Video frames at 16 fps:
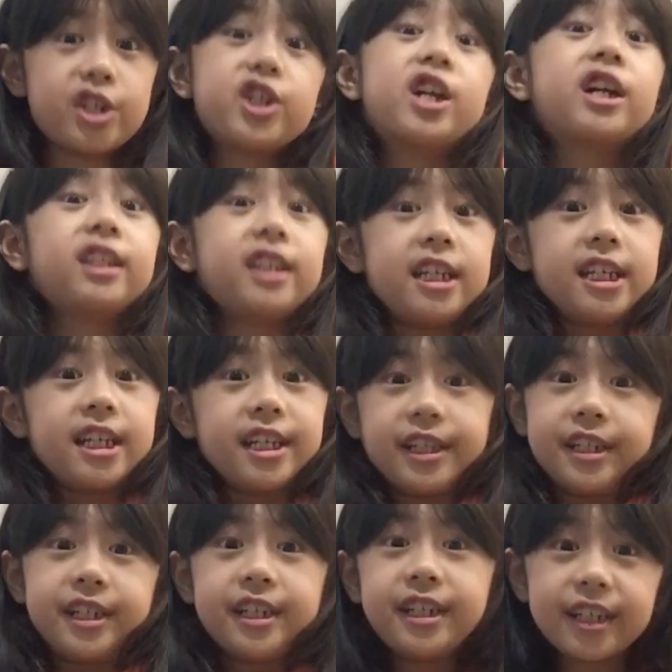
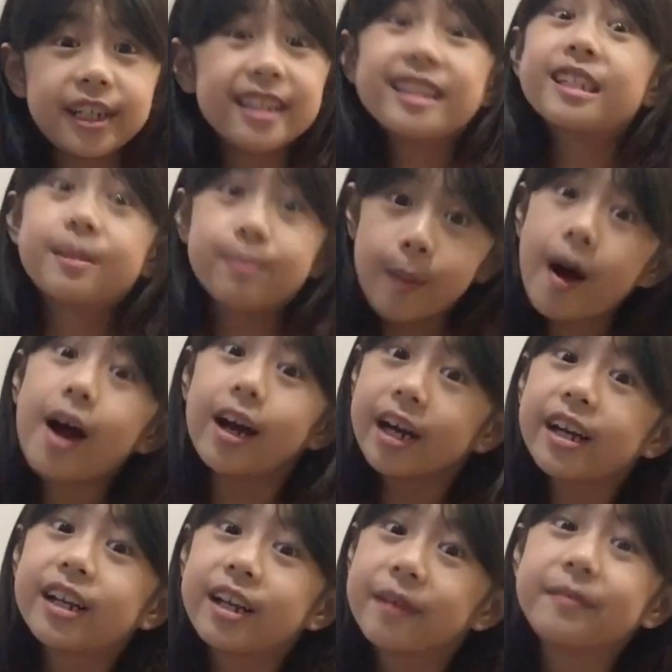magically he is
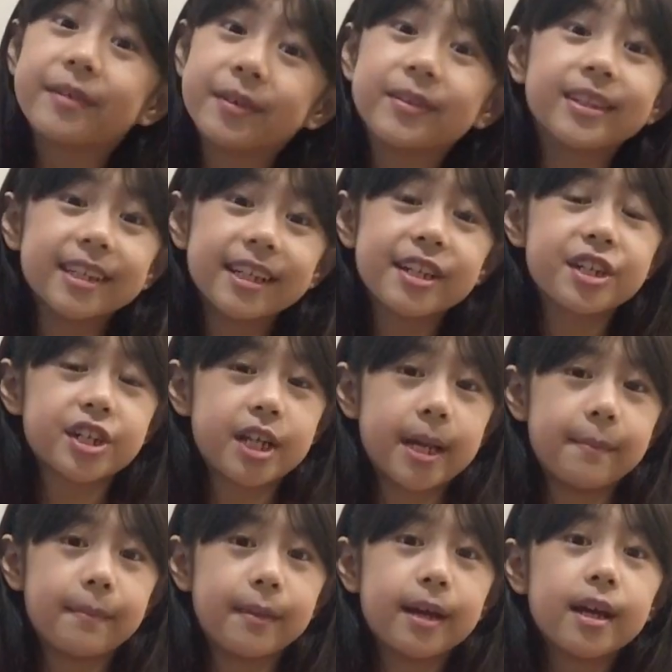part of the
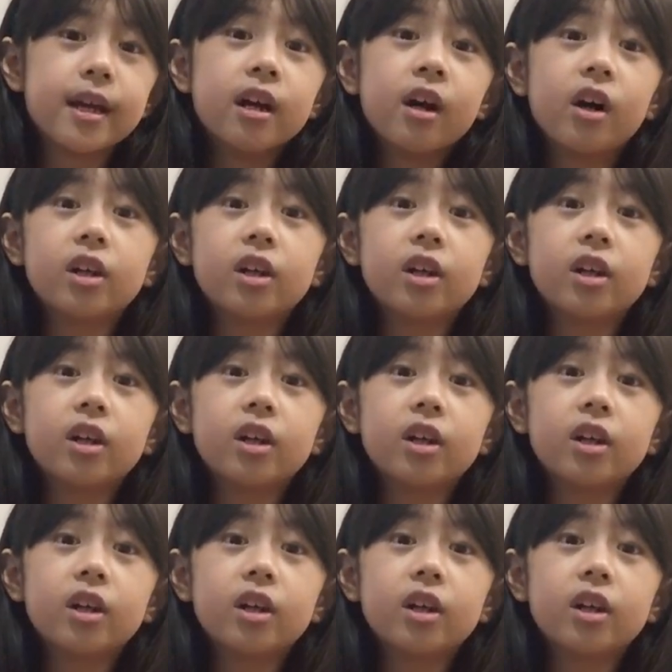Quidditch team.